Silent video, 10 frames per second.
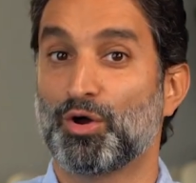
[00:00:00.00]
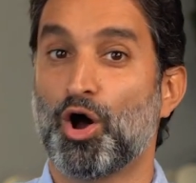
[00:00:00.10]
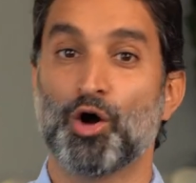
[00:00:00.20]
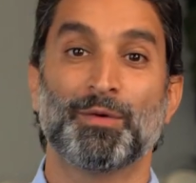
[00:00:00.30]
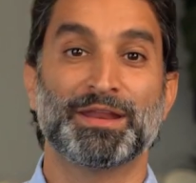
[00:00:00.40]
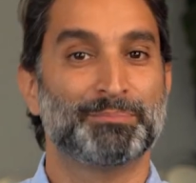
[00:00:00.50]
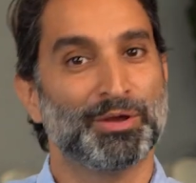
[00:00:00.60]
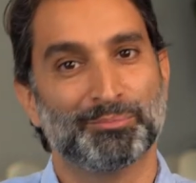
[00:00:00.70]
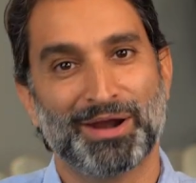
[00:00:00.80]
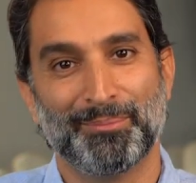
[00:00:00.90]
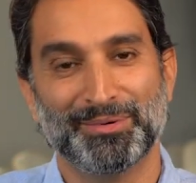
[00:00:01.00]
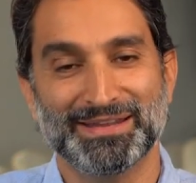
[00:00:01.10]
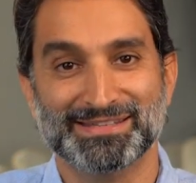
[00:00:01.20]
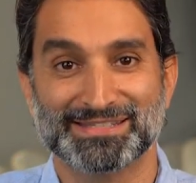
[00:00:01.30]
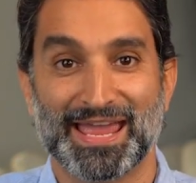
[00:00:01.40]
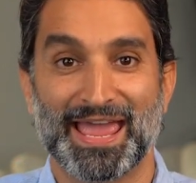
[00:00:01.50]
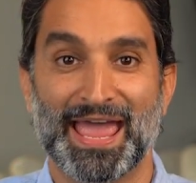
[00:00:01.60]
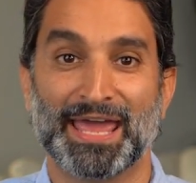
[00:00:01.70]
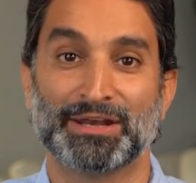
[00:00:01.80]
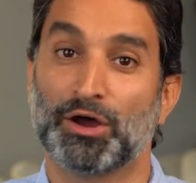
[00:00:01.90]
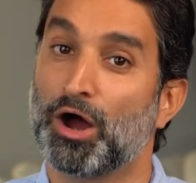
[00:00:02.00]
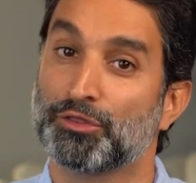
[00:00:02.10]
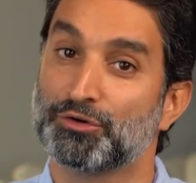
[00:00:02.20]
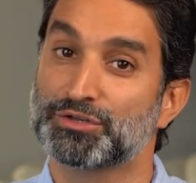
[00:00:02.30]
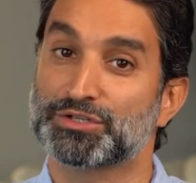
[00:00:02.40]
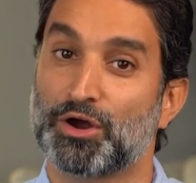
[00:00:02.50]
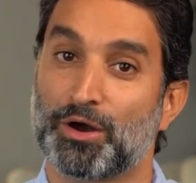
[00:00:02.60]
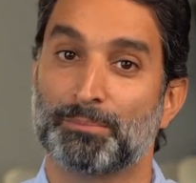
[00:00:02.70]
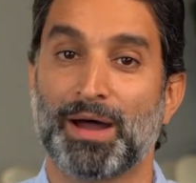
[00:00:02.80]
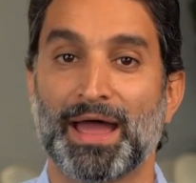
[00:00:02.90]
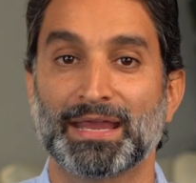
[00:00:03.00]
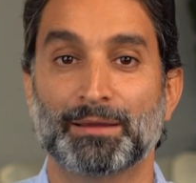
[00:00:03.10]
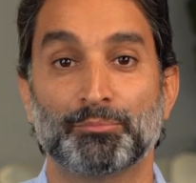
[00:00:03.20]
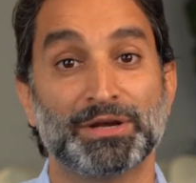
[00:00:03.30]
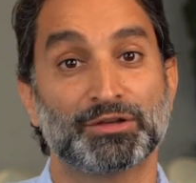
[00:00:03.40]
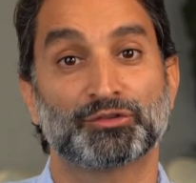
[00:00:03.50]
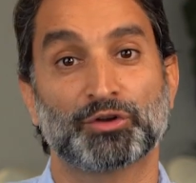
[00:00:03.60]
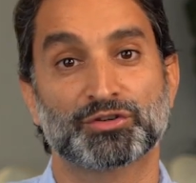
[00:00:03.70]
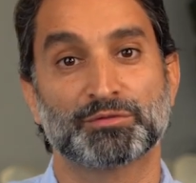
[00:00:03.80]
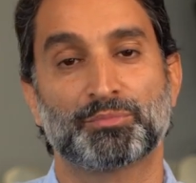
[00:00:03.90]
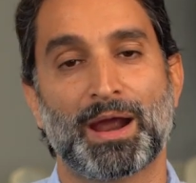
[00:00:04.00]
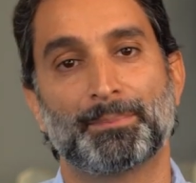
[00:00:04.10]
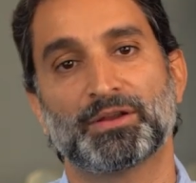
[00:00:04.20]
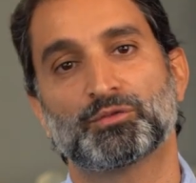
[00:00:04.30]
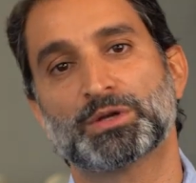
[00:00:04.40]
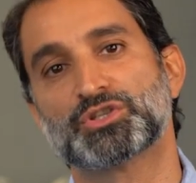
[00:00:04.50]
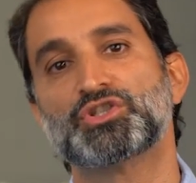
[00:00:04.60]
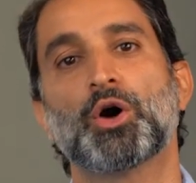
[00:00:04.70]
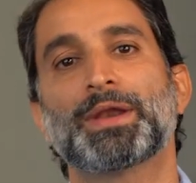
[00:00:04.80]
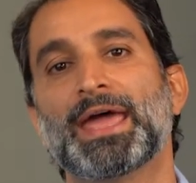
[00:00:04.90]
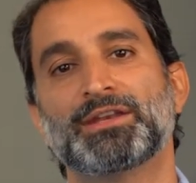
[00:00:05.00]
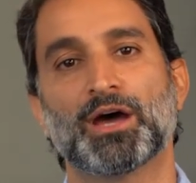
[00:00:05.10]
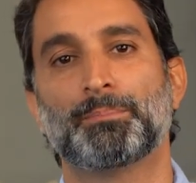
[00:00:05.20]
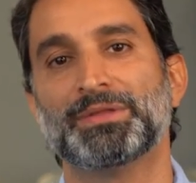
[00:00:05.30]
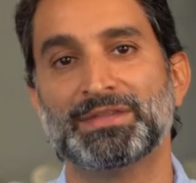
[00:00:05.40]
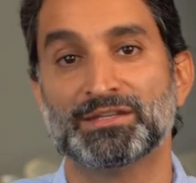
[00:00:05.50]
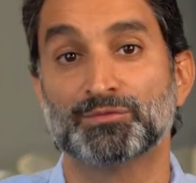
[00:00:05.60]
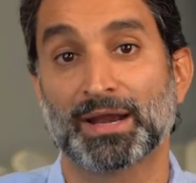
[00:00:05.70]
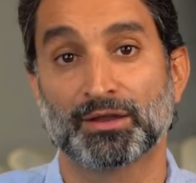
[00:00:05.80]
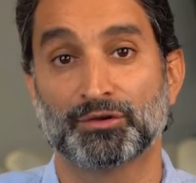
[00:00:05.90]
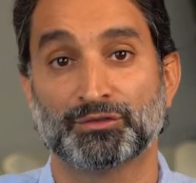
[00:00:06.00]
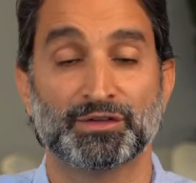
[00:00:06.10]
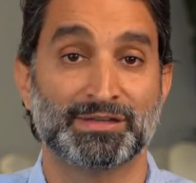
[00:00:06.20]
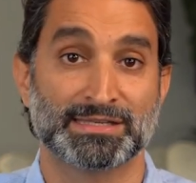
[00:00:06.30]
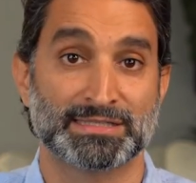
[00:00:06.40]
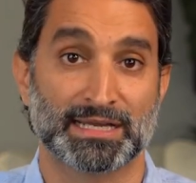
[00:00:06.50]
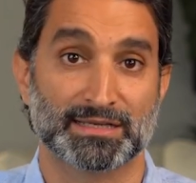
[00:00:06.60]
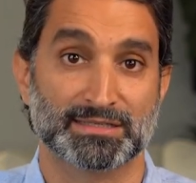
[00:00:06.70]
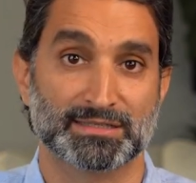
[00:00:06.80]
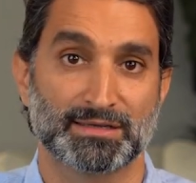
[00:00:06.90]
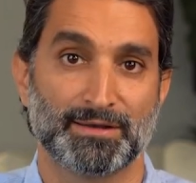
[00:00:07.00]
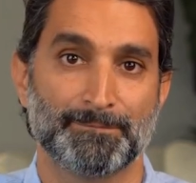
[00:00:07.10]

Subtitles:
already built properties, and others are buying pre-construction properties which don't end up in these regular statistics.